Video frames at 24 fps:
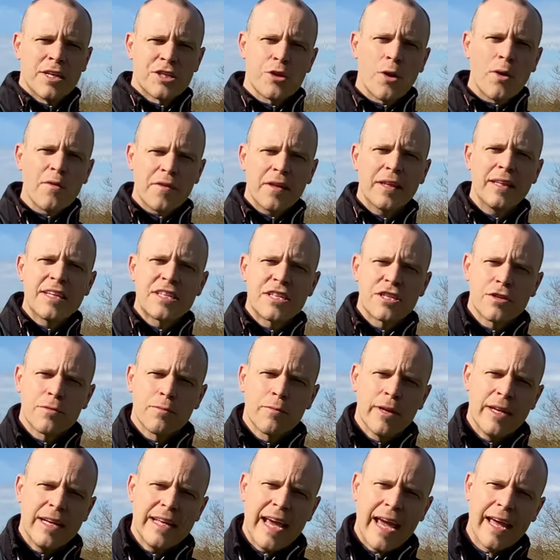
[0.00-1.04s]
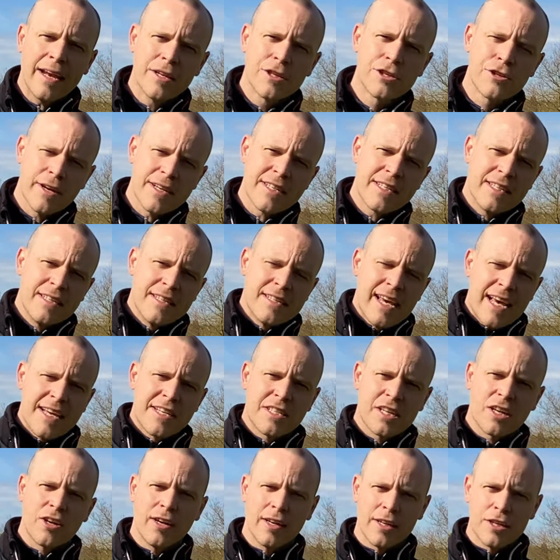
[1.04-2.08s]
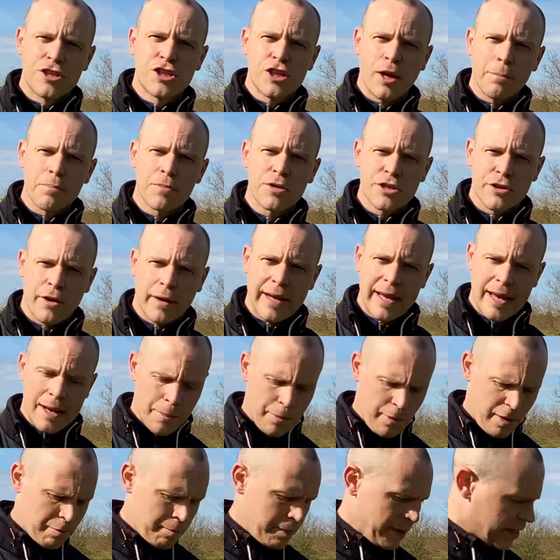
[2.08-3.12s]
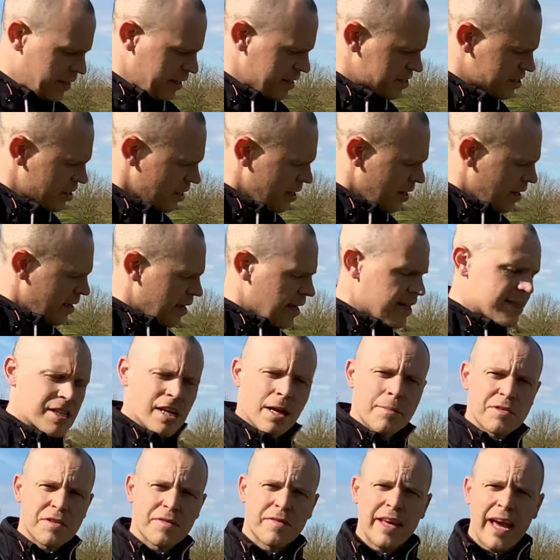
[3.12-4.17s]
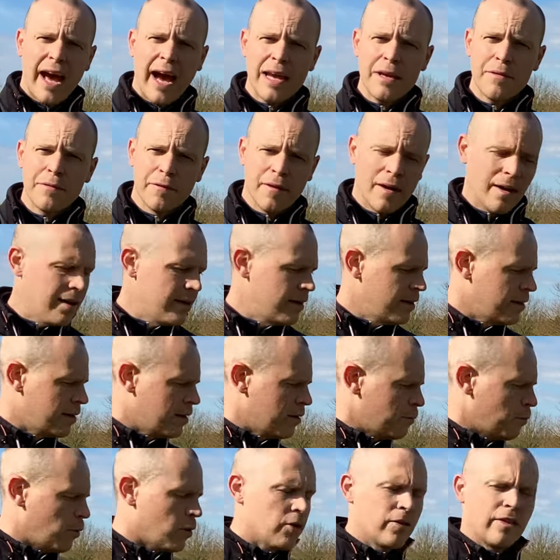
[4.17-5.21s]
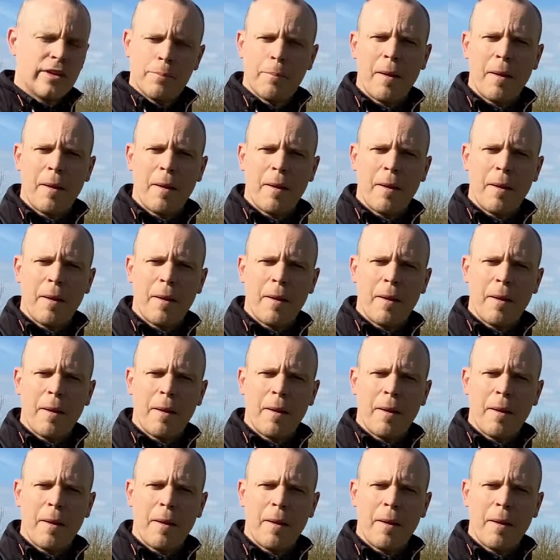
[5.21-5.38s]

So I think this is a really interesting test to kind of jump straight in with, because in terms of the Aofar, well, on the